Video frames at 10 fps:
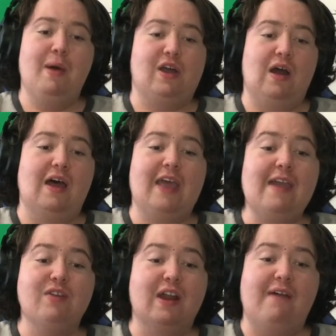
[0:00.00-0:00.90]
my god, are they
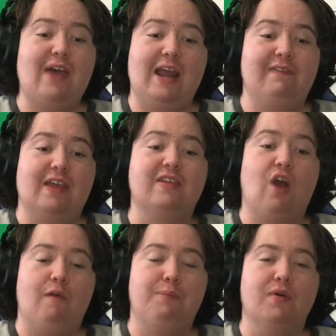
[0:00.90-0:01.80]
even gonna have any of these
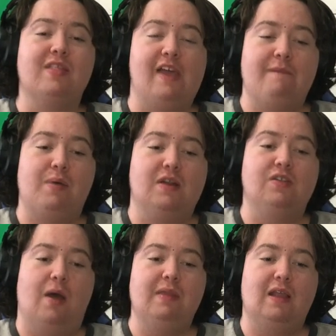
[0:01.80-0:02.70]
golf balls left by the
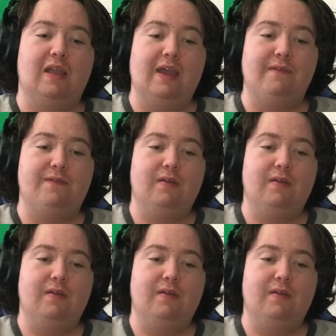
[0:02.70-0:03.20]
time they leave?